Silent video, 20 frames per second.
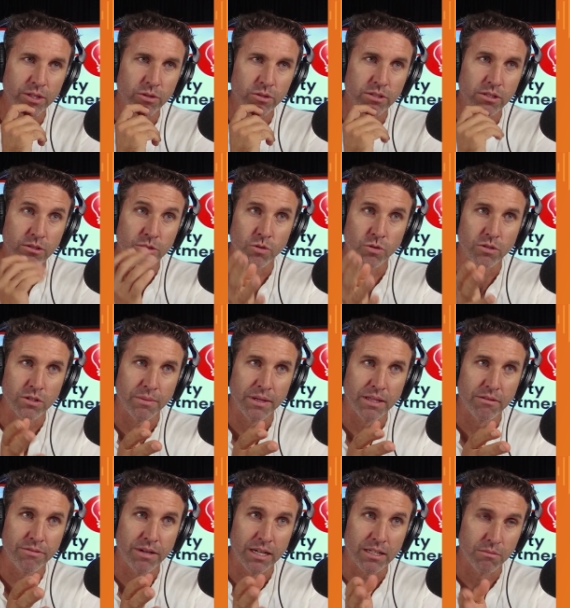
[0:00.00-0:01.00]
We also talked
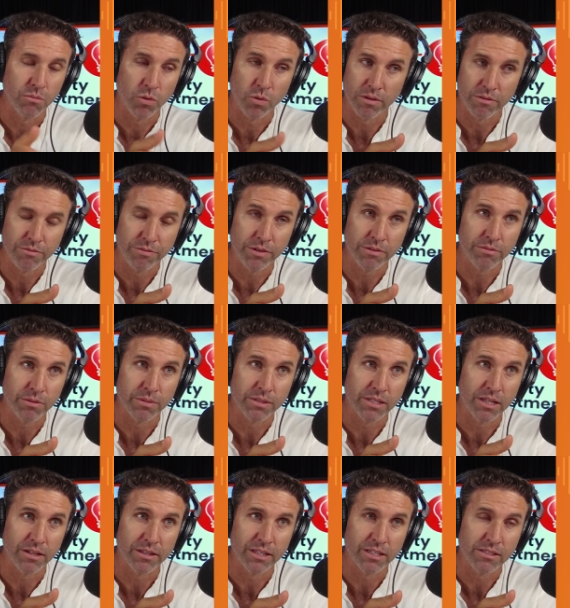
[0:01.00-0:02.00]
about the fact that more than fifty
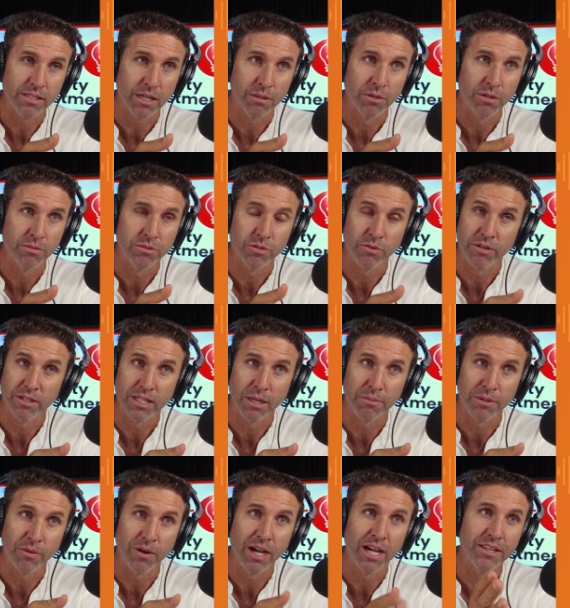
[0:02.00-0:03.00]
percent of these suburbs are in
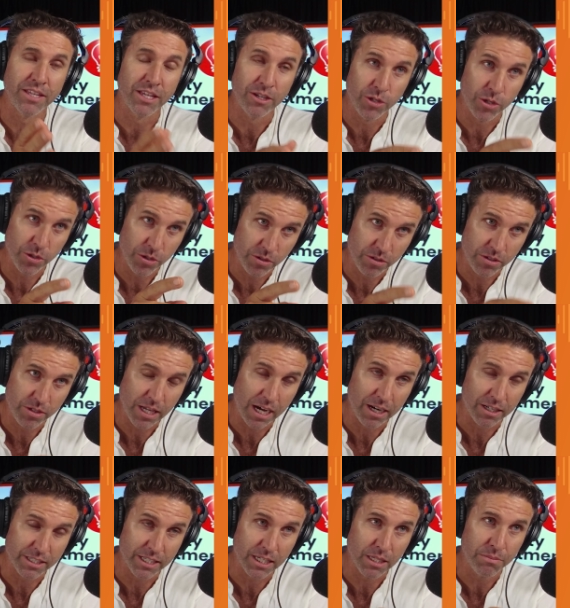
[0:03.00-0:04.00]
WA, and then you
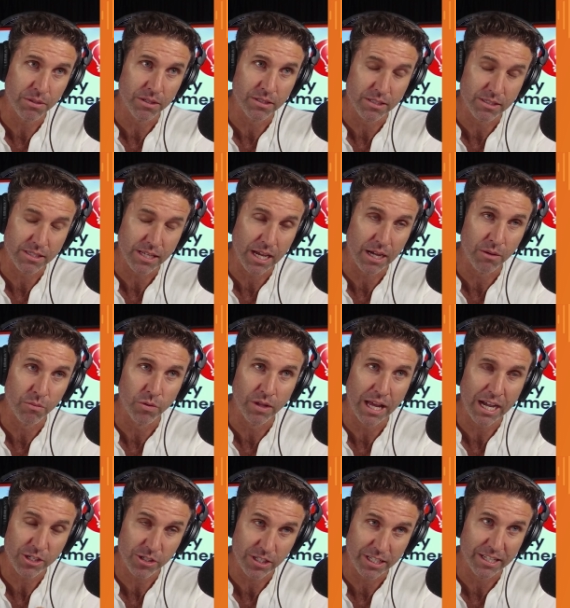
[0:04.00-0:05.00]
dug deeper to say,
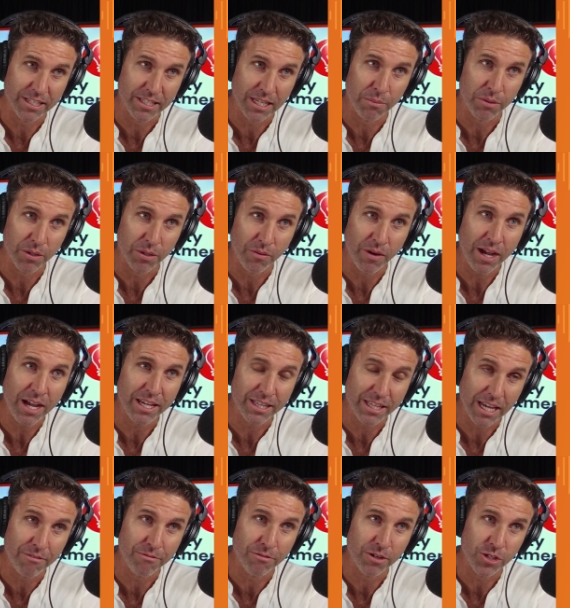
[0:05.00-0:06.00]
well, actually in WA,
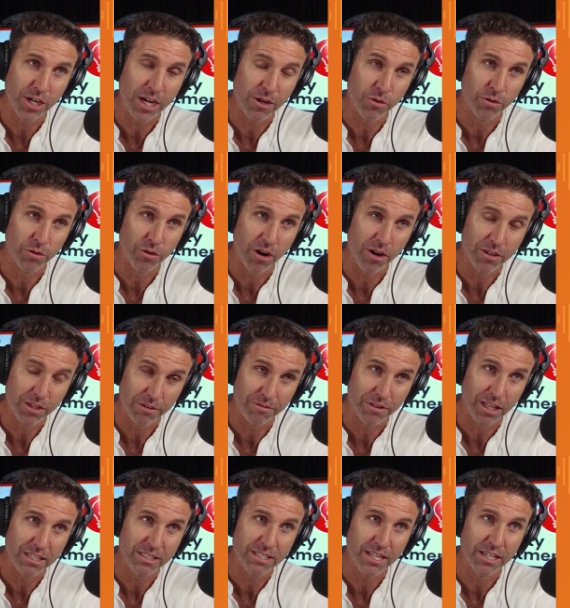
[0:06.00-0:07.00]
the average annual growth
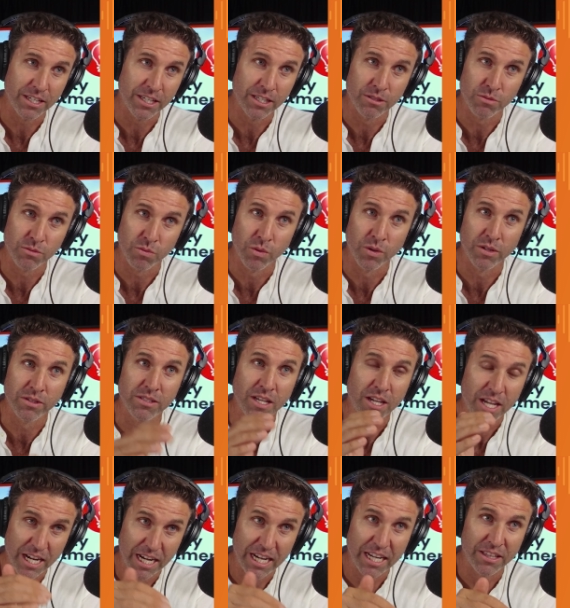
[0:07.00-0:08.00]
over the last ten years
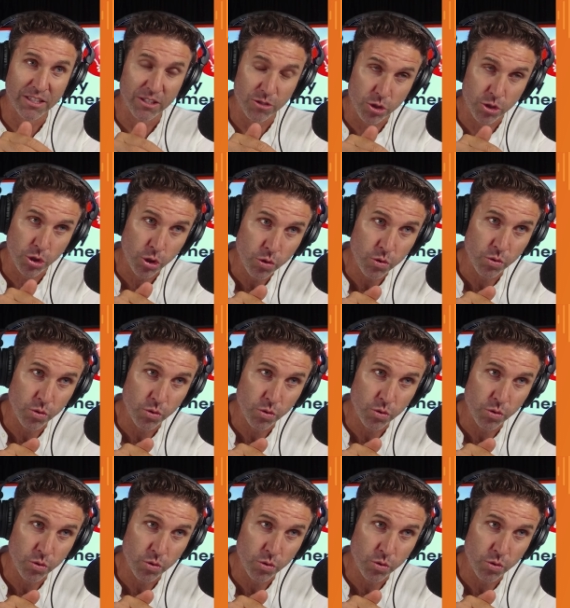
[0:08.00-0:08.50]
was in the